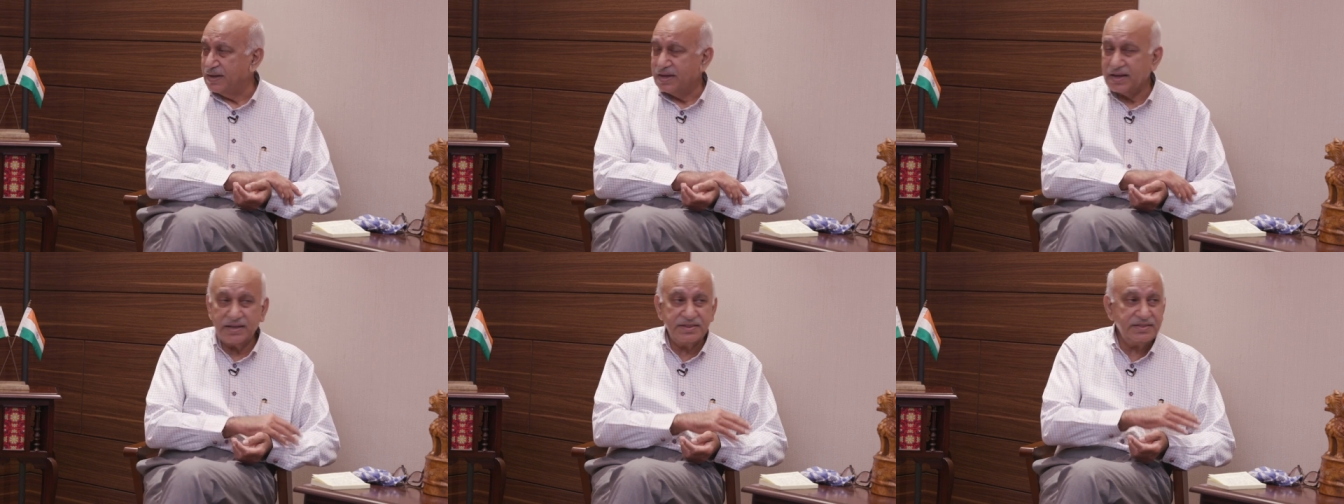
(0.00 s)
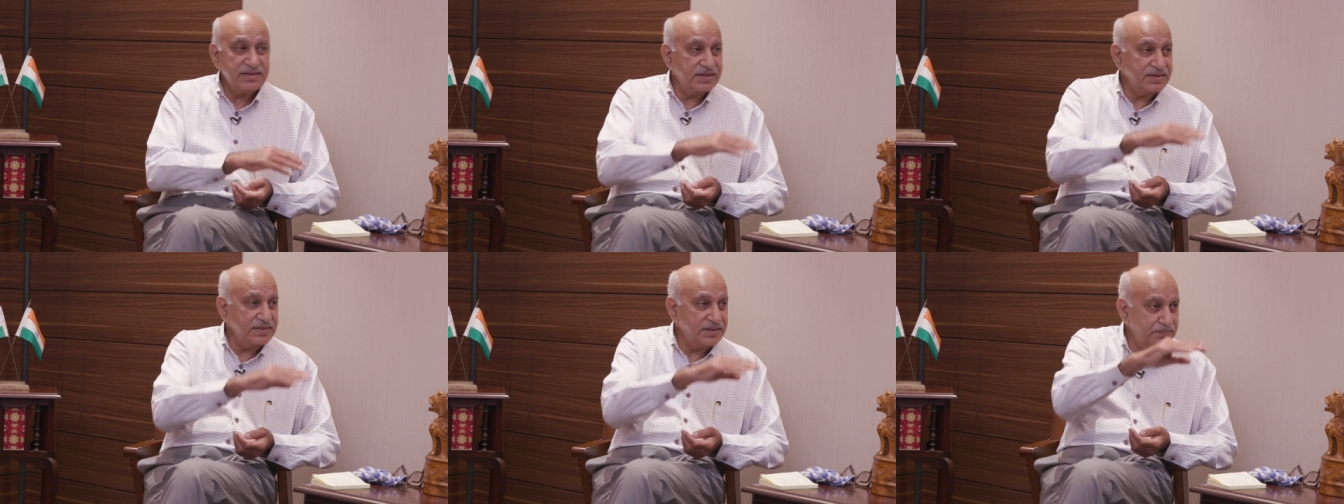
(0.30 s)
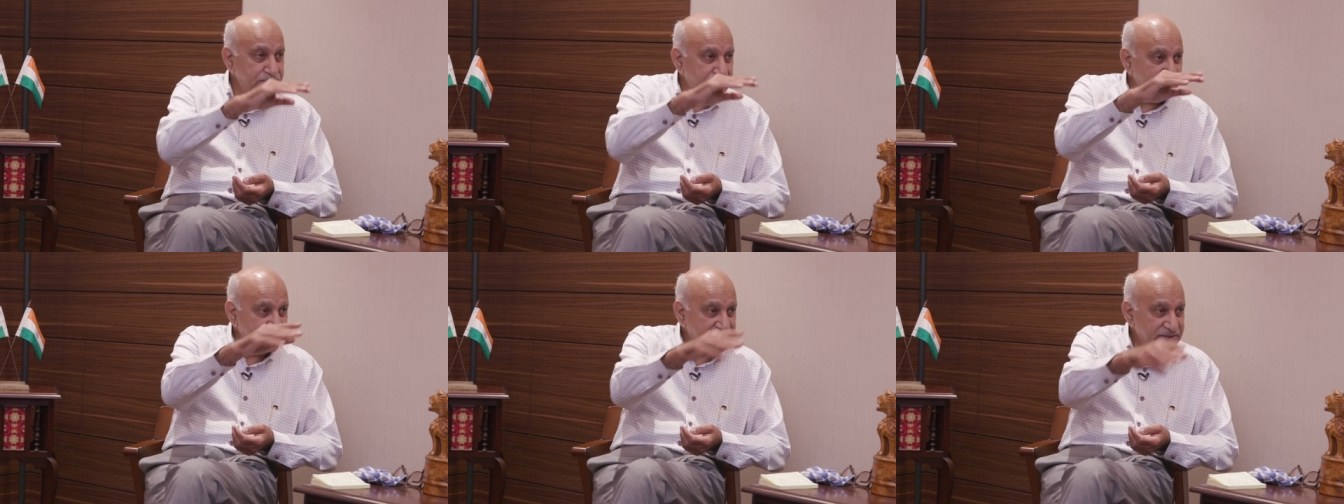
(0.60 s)
And then they
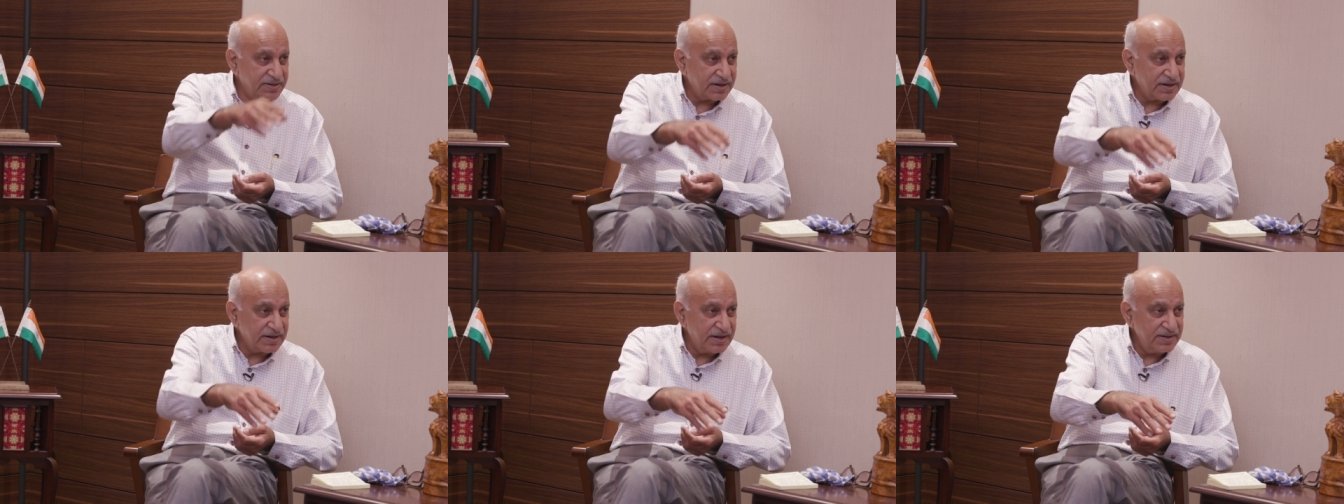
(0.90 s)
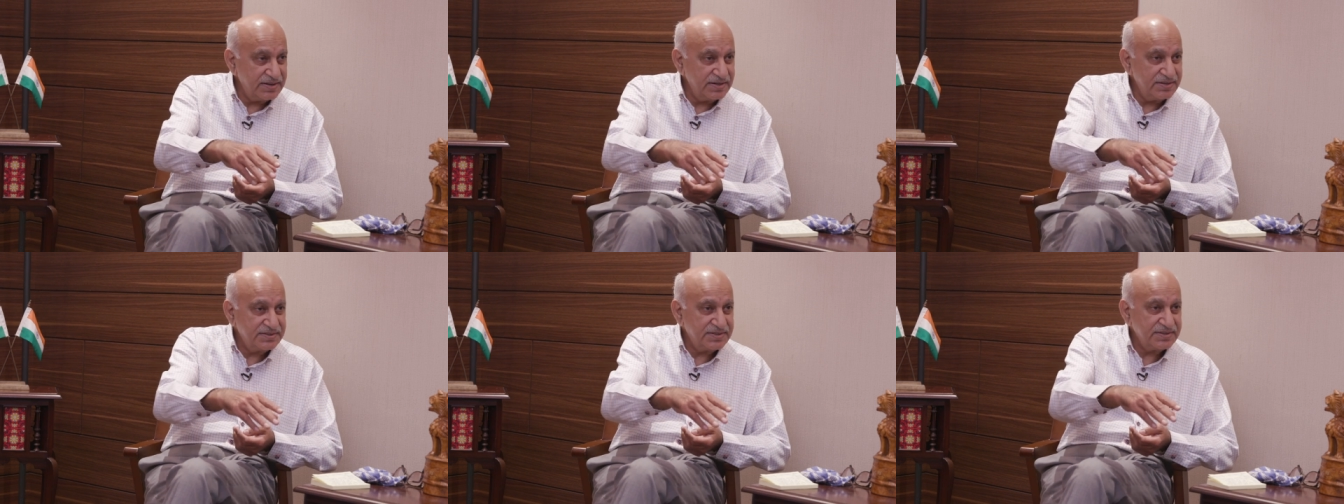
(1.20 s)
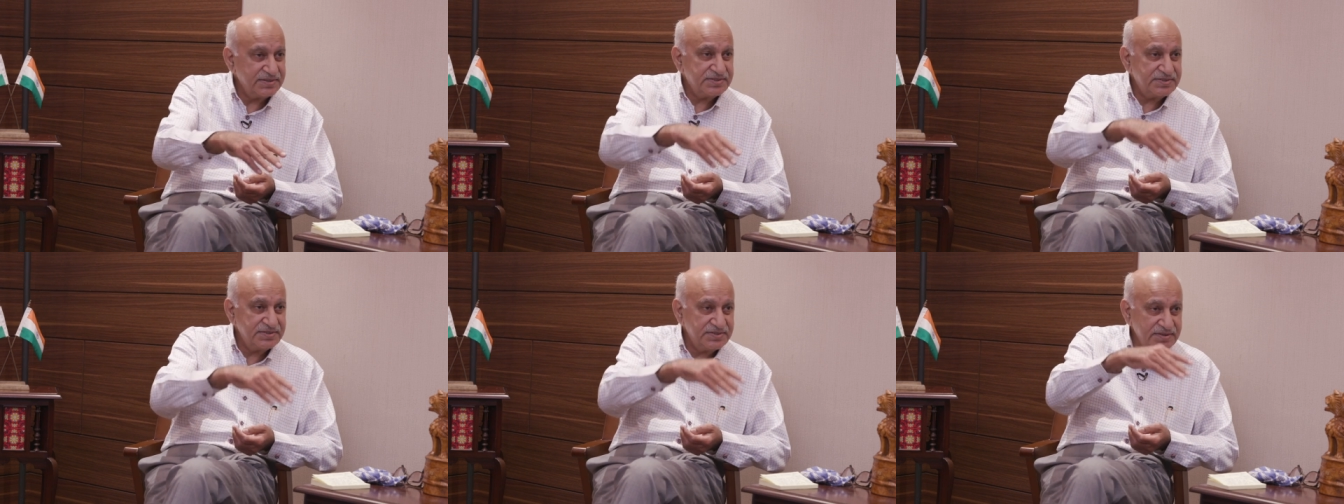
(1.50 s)
peaked again in
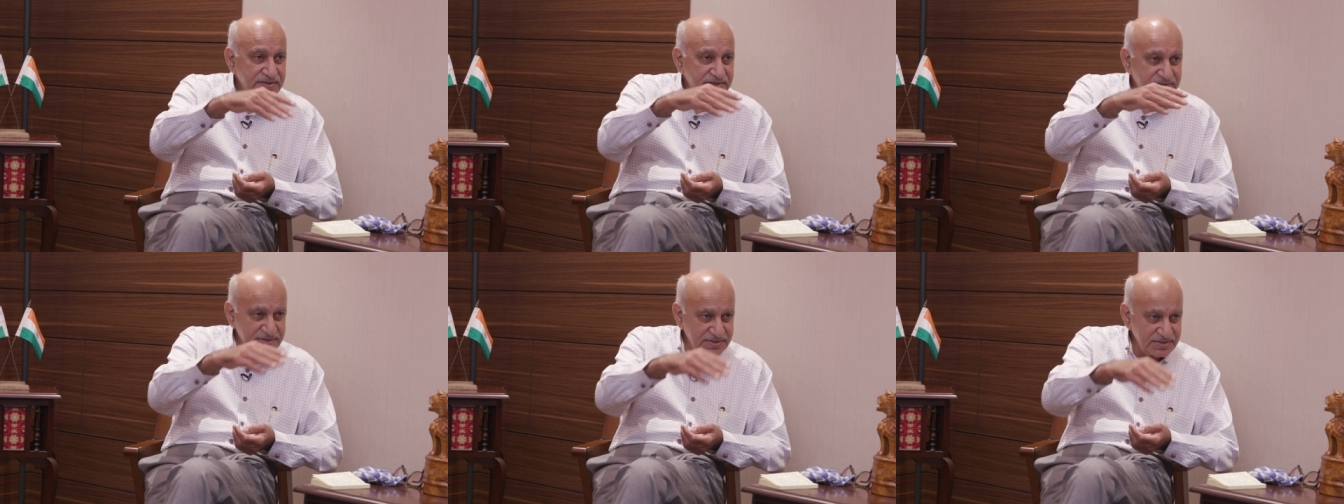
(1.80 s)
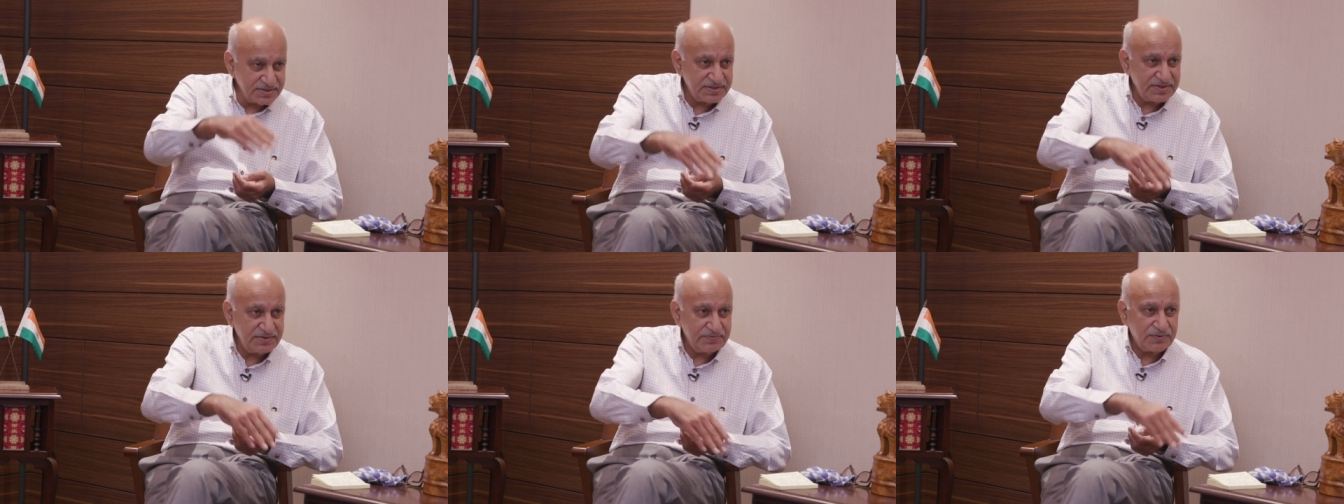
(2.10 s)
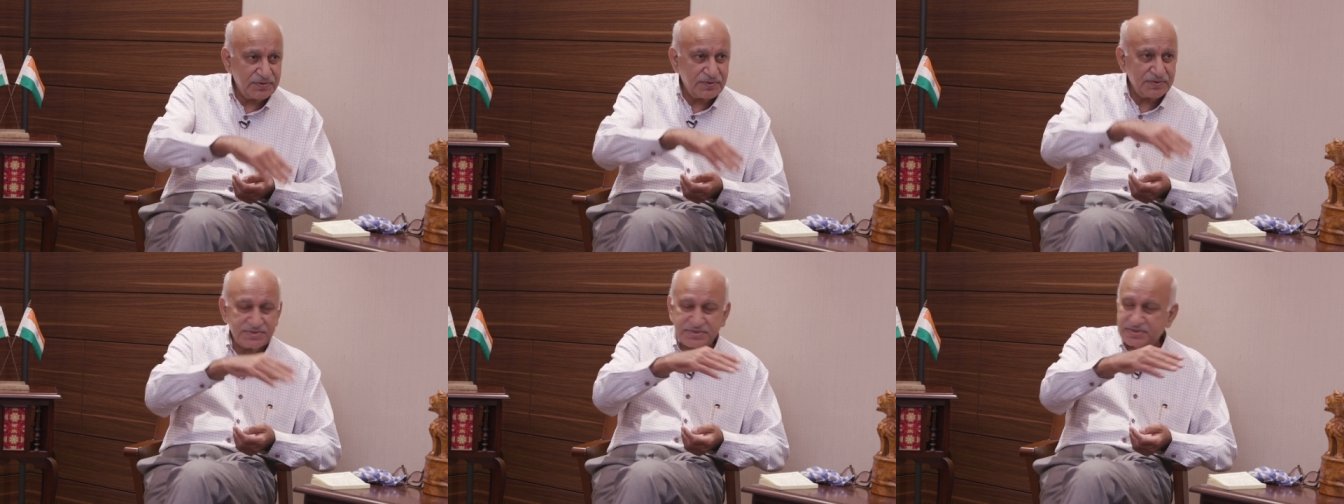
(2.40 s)

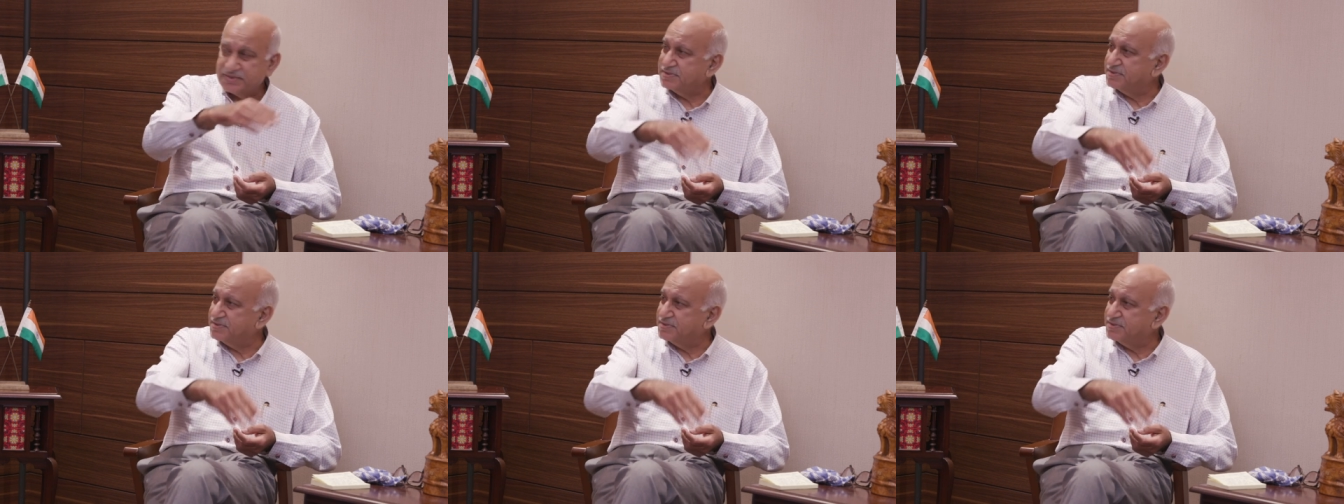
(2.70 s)
64.